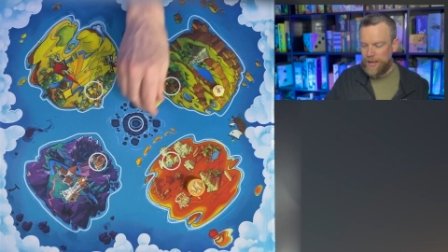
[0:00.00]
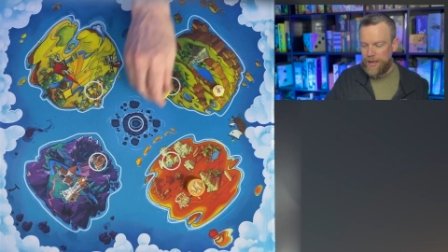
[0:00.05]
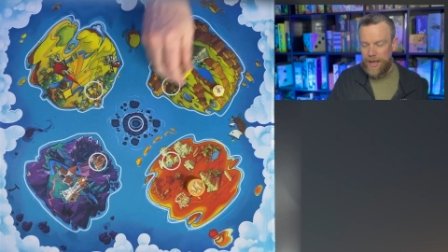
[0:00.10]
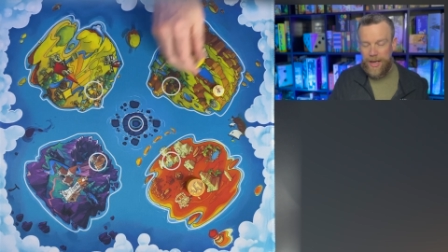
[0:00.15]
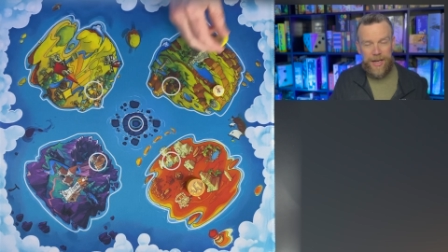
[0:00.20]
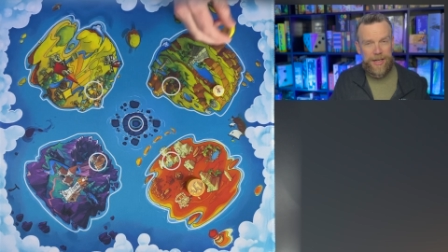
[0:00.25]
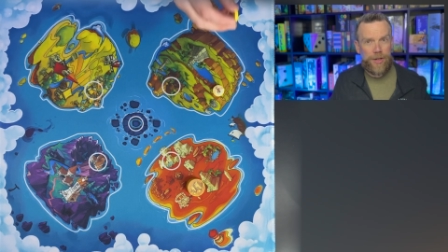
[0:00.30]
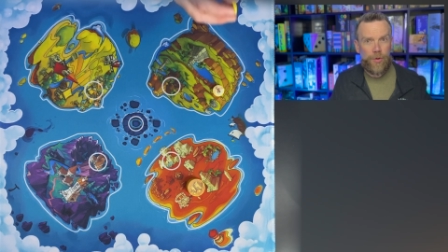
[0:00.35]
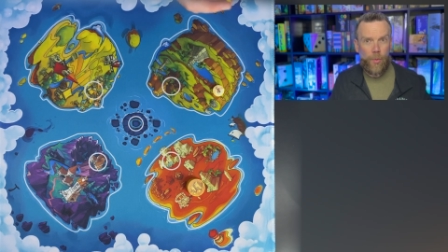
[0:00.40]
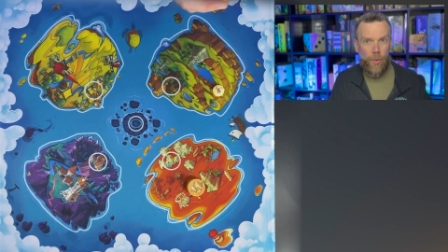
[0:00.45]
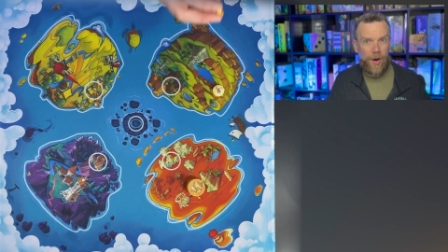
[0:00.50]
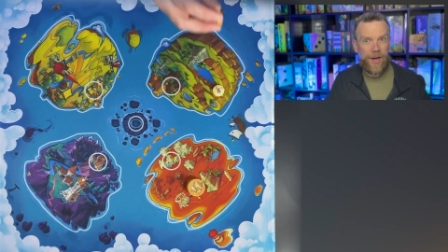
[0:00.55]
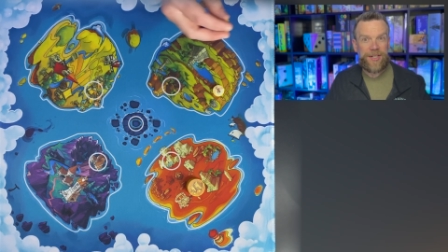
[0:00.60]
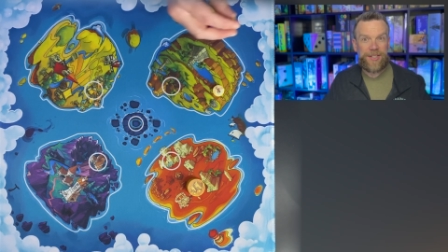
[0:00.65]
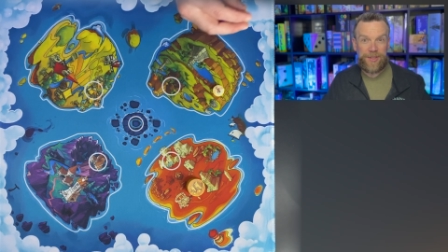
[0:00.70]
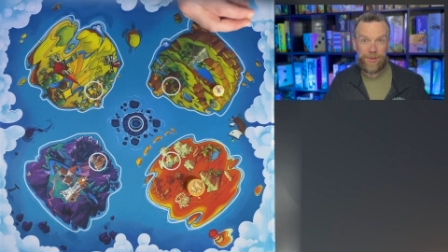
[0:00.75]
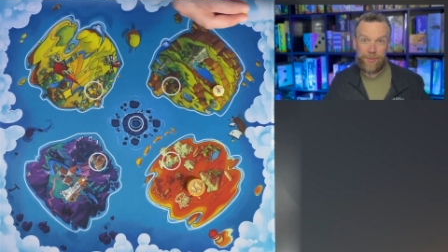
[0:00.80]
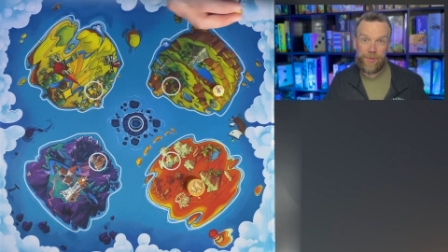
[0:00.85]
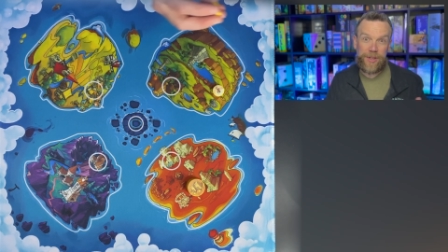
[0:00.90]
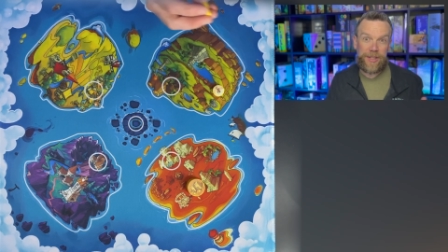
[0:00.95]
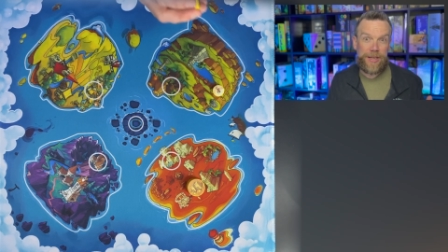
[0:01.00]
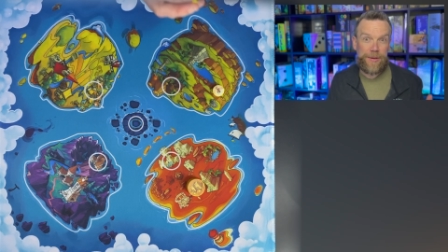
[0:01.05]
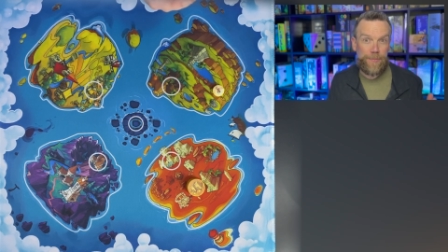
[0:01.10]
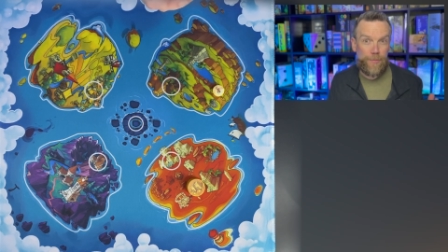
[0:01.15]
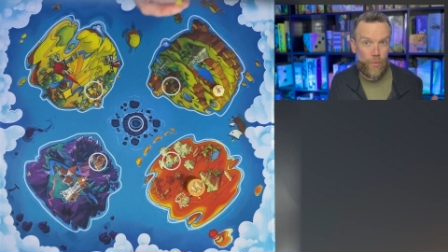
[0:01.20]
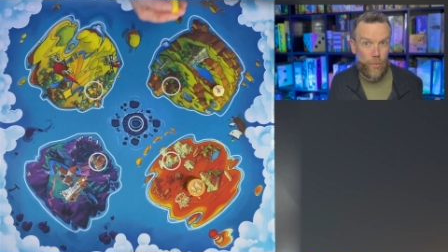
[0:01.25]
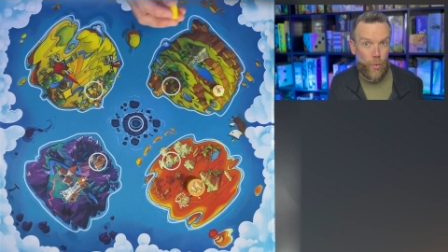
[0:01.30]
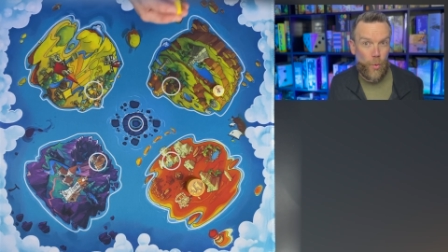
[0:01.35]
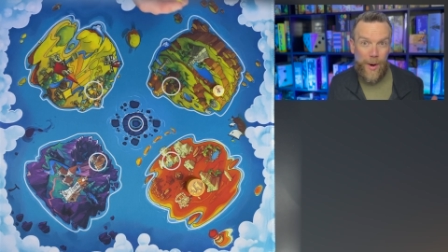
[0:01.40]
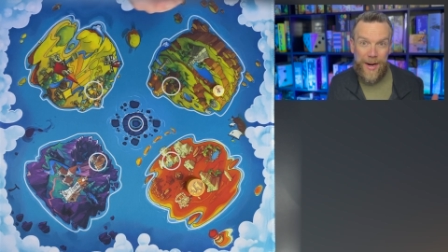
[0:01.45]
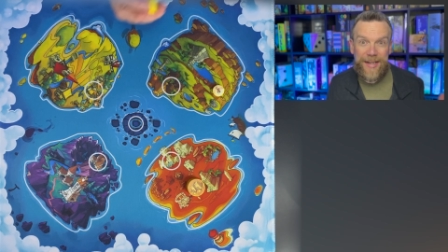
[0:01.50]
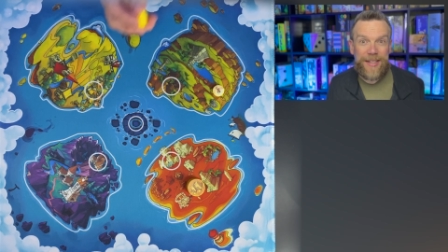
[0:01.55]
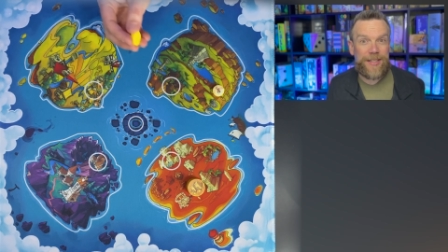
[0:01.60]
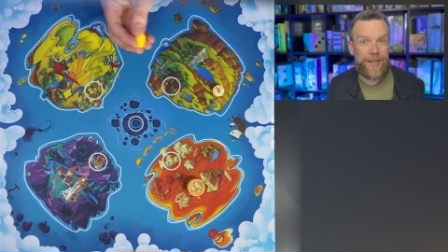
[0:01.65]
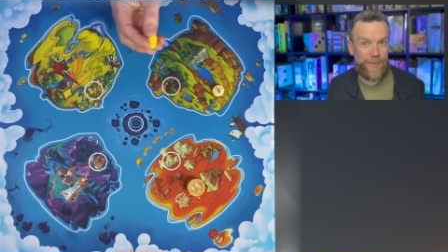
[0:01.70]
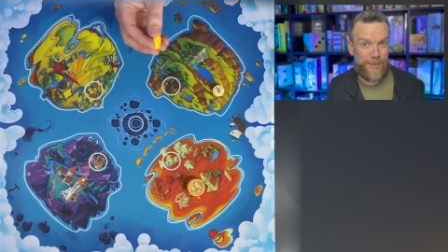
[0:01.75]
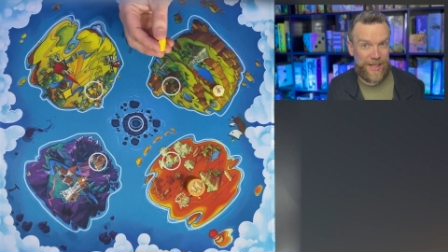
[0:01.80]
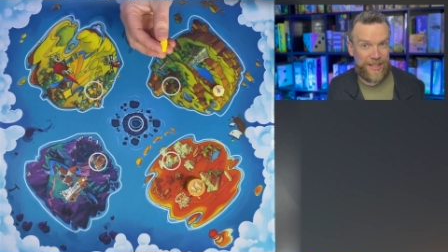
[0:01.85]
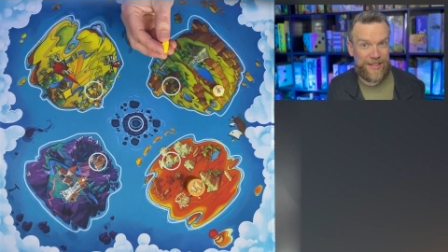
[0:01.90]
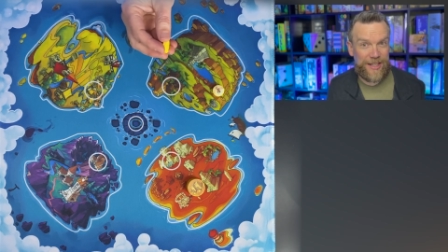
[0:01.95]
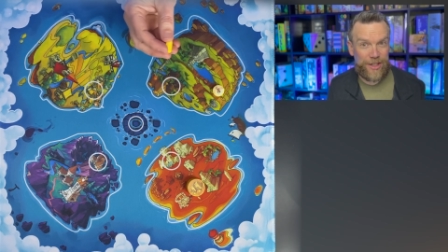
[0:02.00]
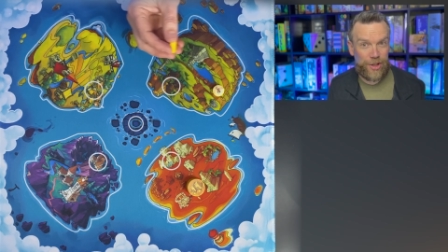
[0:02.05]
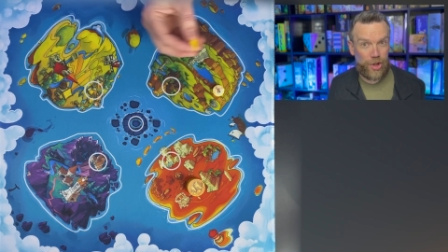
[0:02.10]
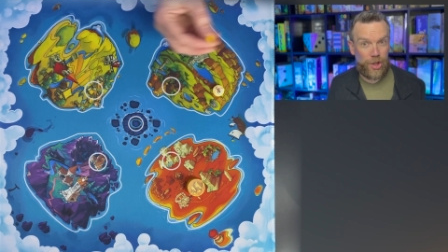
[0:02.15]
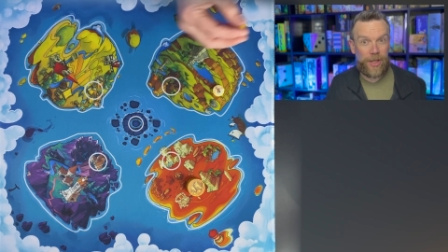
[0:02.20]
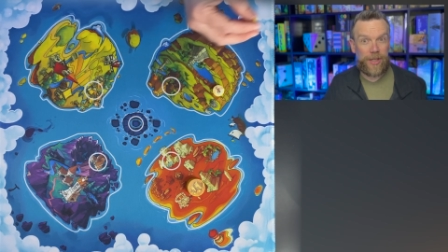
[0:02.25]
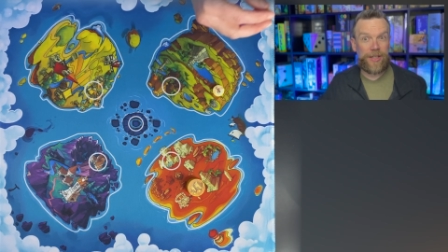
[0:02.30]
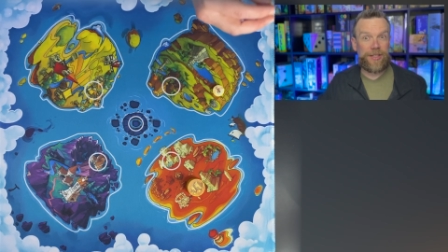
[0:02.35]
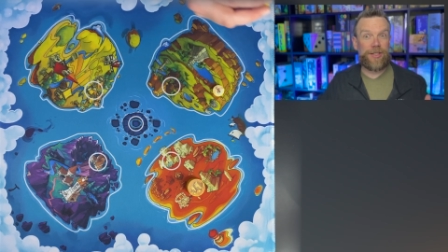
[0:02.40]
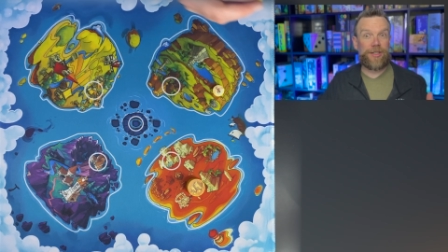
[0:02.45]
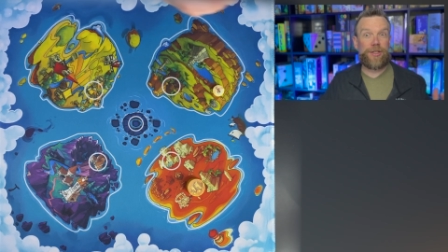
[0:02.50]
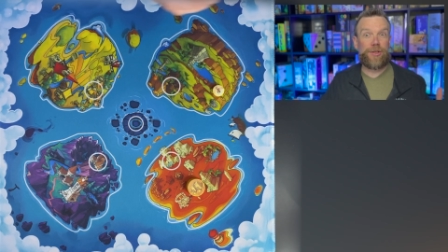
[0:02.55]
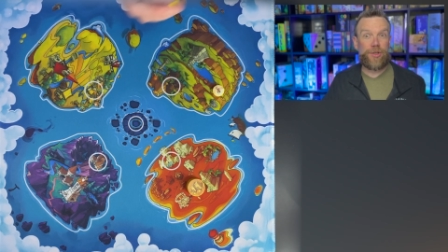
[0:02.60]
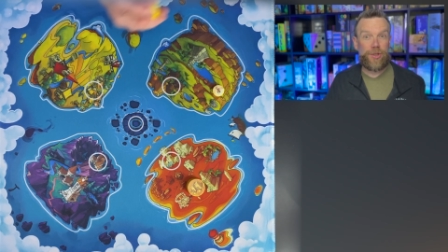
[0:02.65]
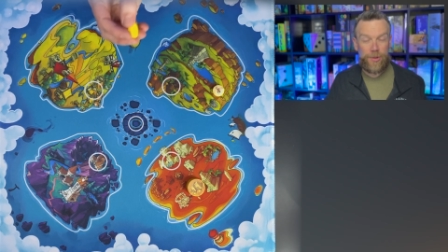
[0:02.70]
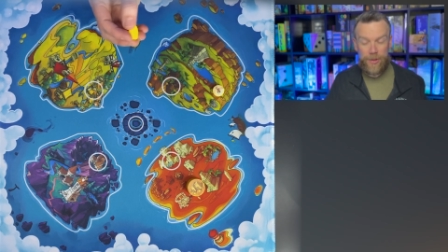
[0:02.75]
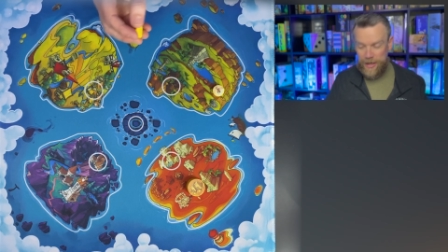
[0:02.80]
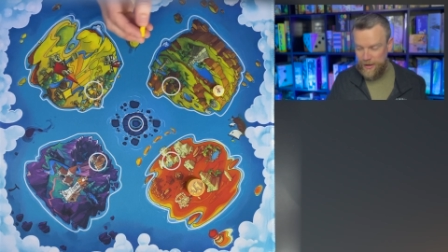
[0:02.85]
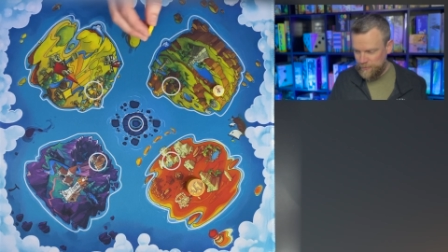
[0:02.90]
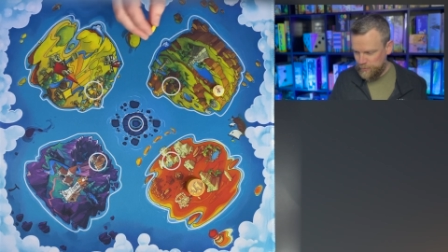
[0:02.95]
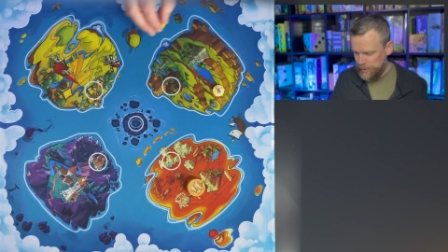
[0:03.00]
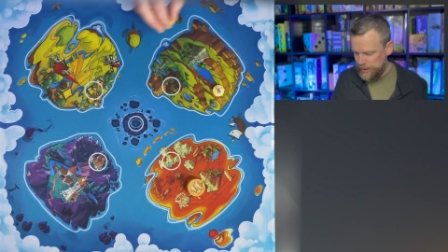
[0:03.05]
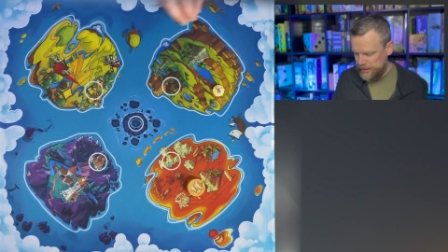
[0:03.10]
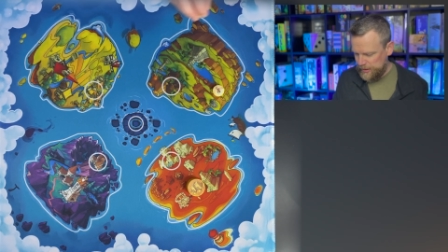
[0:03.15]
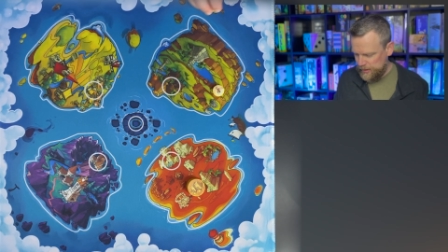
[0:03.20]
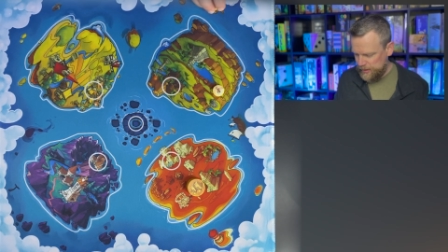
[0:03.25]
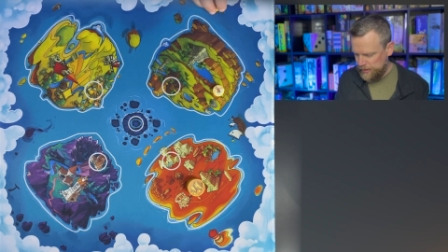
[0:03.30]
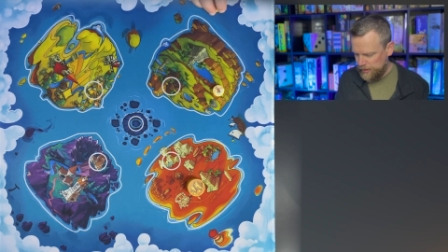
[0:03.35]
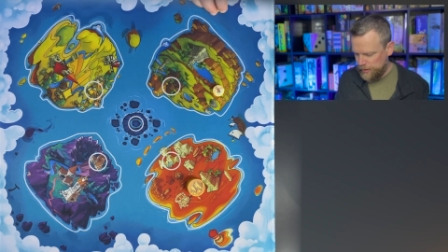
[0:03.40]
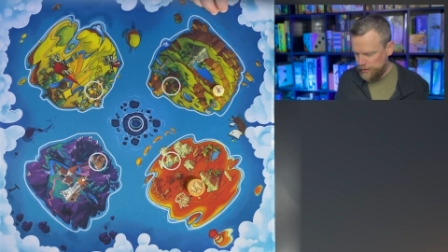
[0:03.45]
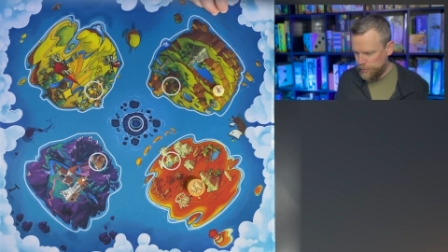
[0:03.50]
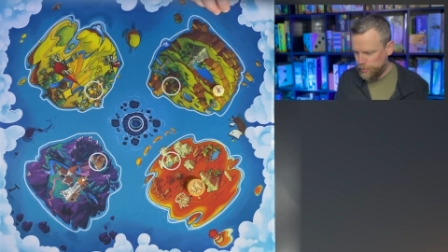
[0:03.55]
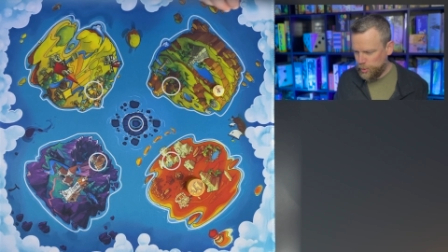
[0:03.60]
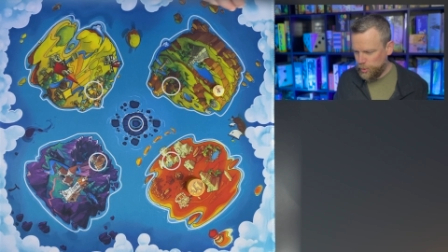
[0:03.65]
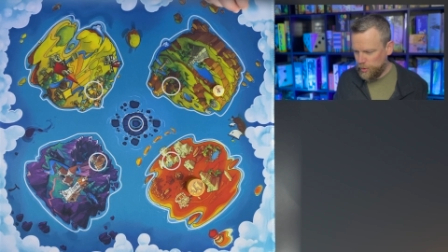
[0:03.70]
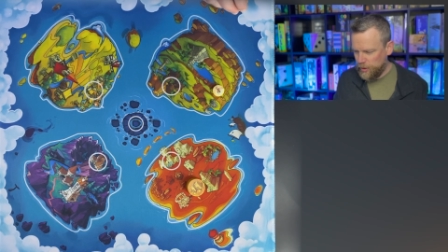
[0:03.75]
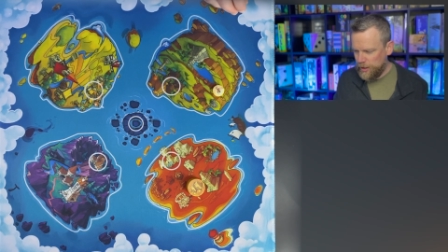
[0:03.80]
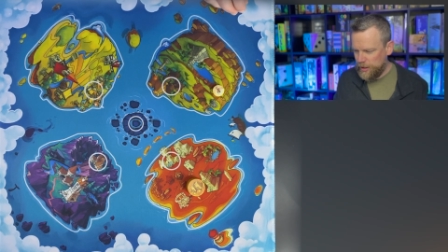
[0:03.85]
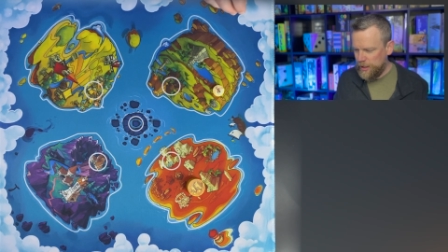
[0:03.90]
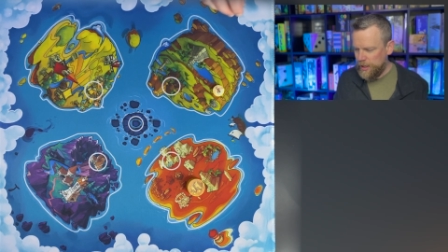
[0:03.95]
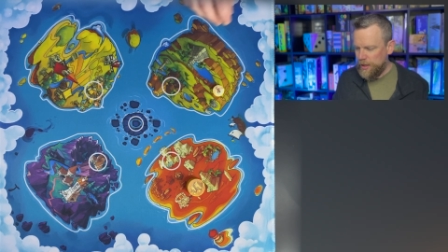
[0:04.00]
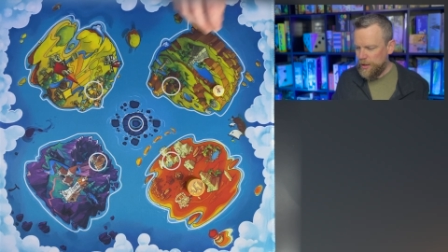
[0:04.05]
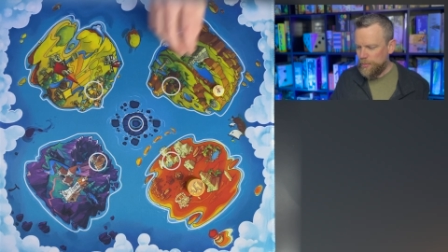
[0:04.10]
And you want to really wait to make that shot until you do have pieces on the board,